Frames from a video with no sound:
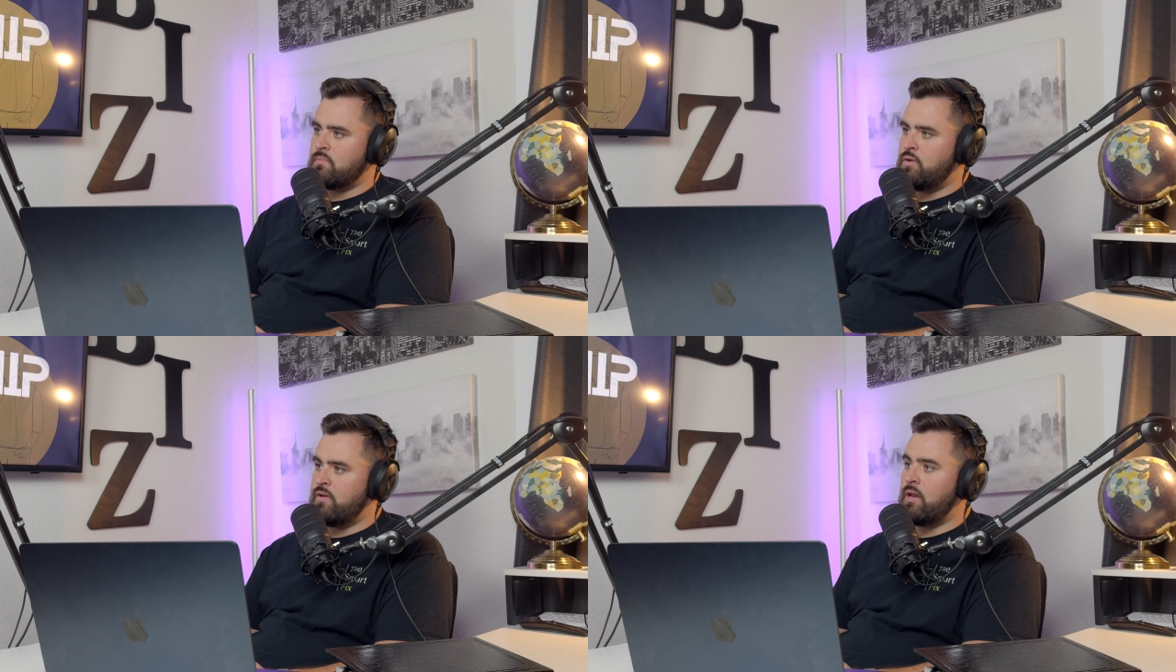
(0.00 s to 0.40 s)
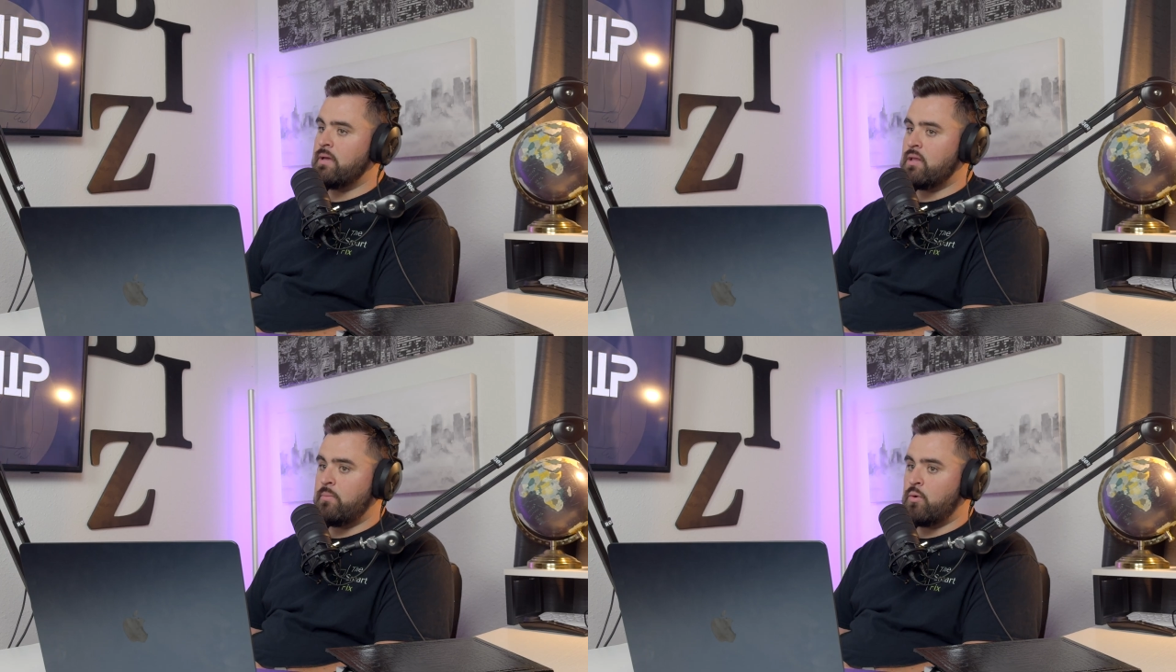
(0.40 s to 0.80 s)
you got to be
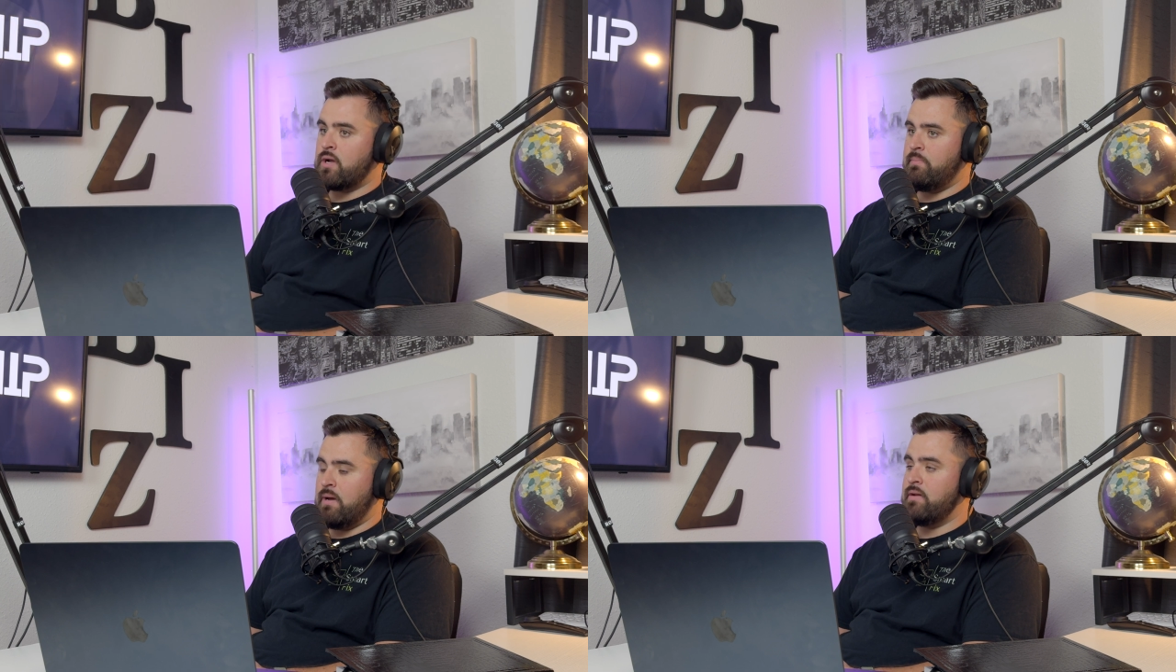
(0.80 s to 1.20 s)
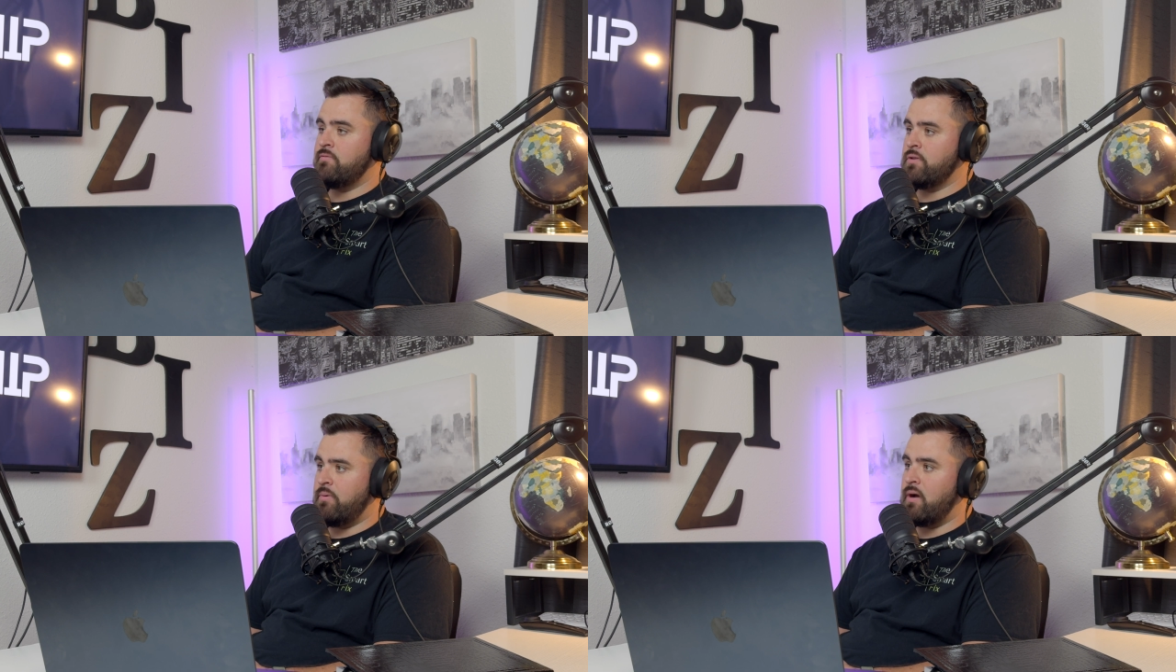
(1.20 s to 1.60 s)
a lot more competitive
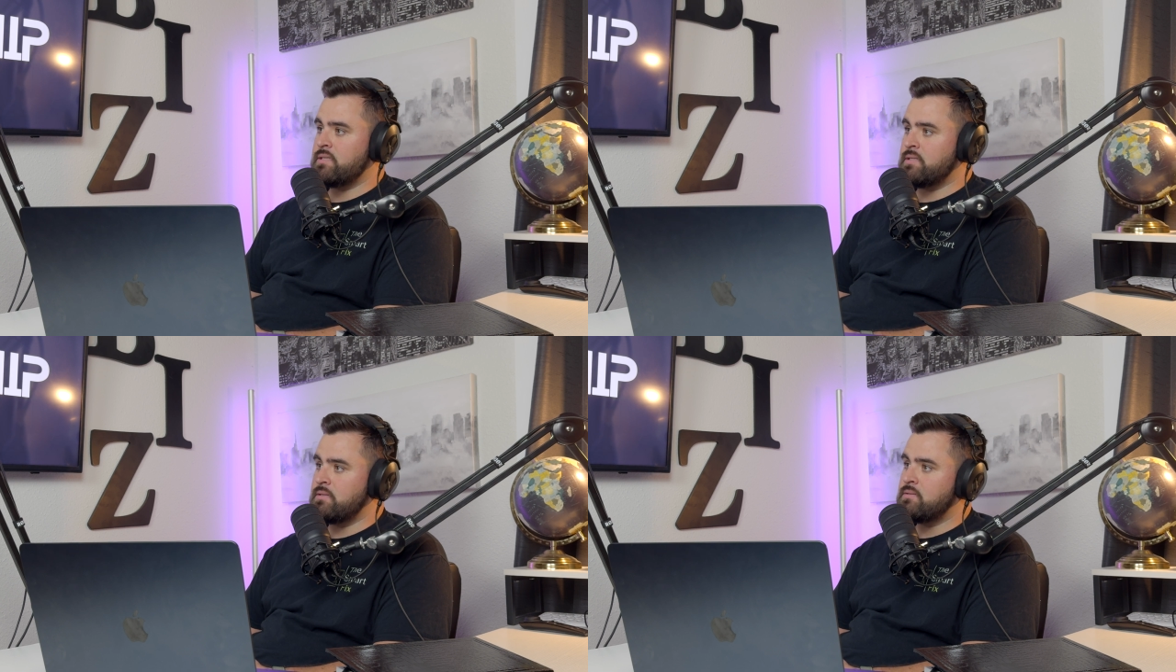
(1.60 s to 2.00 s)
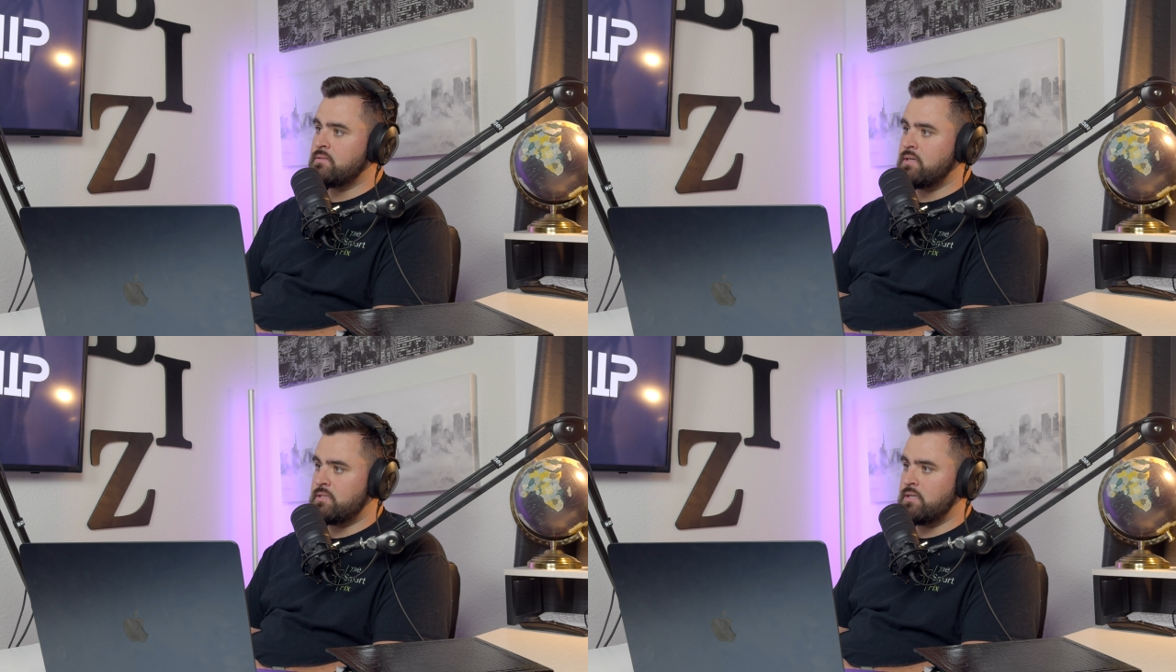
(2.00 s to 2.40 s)
with your pricing,
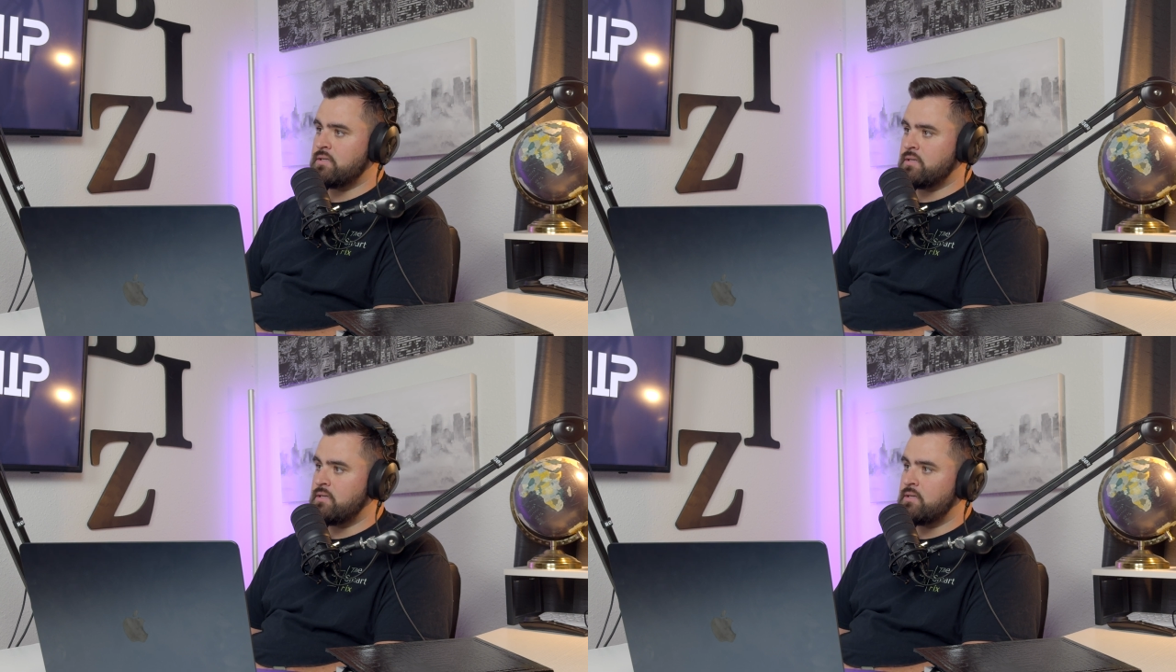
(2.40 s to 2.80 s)
essentially.